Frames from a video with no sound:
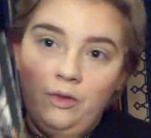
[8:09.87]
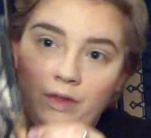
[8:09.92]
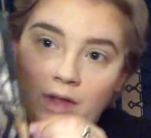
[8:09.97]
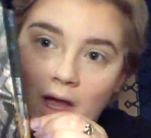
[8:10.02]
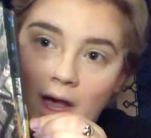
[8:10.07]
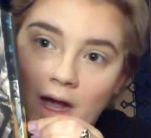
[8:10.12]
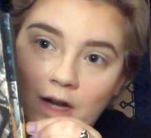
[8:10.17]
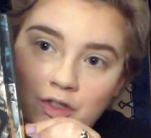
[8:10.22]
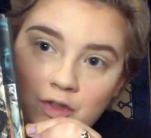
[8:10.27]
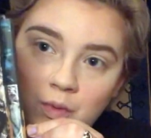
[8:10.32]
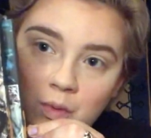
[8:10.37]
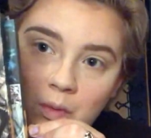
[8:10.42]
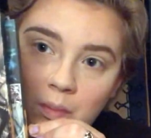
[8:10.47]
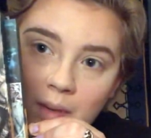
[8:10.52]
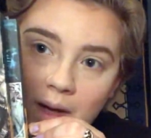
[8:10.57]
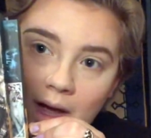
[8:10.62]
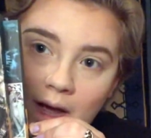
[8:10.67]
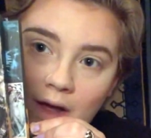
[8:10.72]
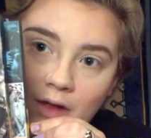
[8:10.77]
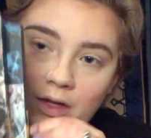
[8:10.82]
the actual
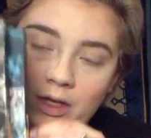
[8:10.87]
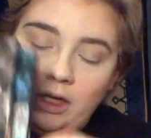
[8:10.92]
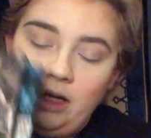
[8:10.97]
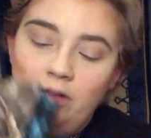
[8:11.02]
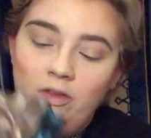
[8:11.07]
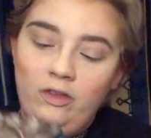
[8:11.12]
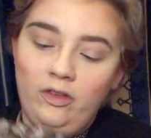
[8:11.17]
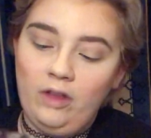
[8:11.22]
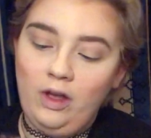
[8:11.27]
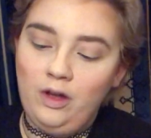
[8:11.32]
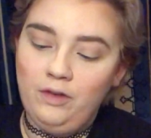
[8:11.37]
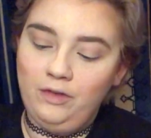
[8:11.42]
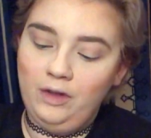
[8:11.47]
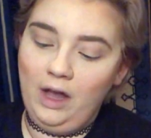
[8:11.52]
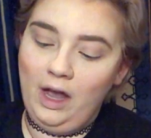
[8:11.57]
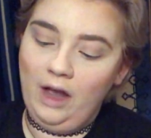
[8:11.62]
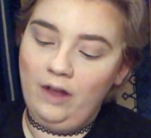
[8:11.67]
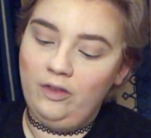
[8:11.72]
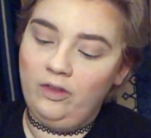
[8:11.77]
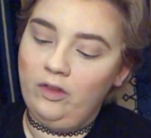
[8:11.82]
palette itself,
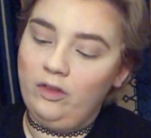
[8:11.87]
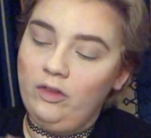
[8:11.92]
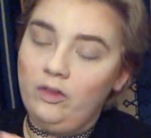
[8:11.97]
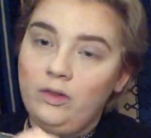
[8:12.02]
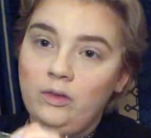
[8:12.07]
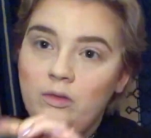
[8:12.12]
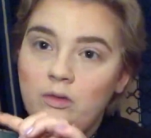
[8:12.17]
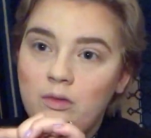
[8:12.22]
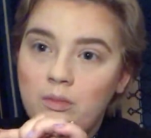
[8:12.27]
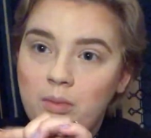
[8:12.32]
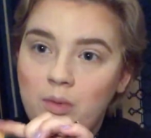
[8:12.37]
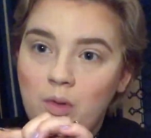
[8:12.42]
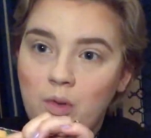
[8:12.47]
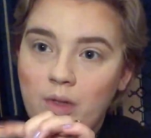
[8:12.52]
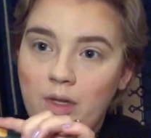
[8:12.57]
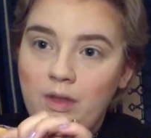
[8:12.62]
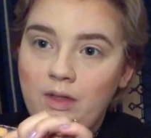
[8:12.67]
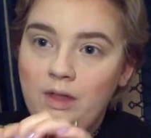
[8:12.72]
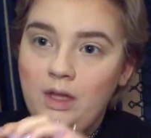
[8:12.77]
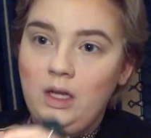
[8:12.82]
it has this little
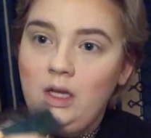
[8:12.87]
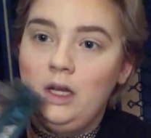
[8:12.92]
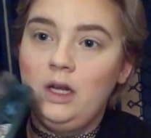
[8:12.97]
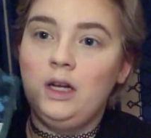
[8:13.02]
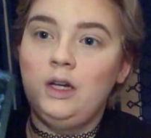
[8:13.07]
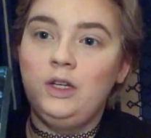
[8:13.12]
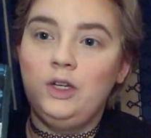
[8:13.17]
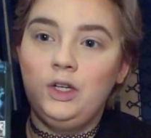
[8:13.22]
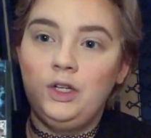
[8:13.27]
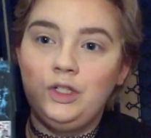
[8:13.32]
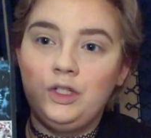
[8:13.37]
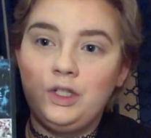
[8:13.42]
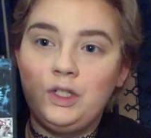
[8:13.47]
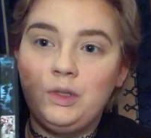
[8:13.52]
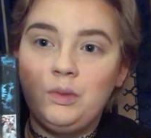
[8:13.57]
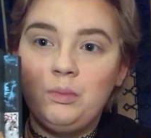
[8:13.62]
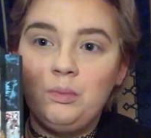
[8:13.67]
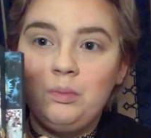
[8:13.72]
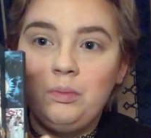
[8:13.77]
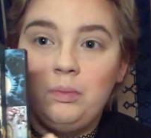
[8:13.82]
pulley thing here, and you can just